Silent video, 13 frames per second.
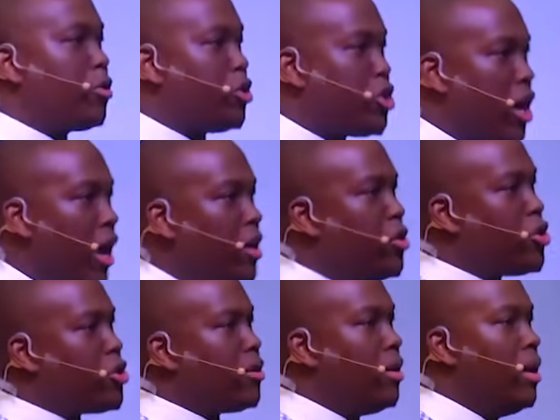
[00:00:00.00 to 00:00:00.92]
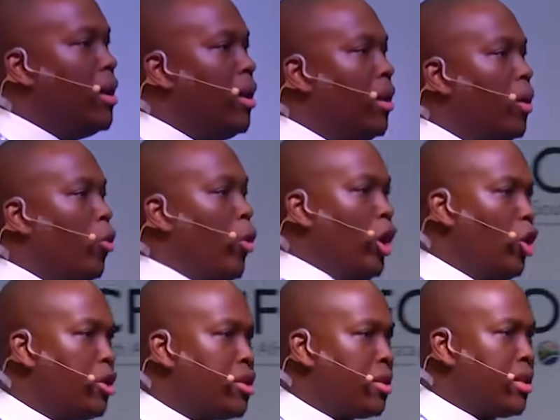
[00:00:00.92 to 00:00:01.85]
change? We
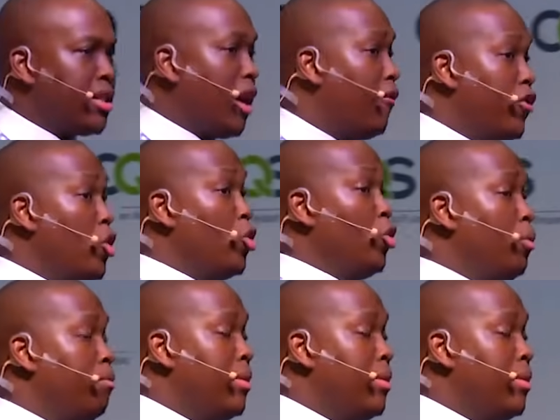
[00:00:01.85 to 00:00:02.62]
looked at this. Our view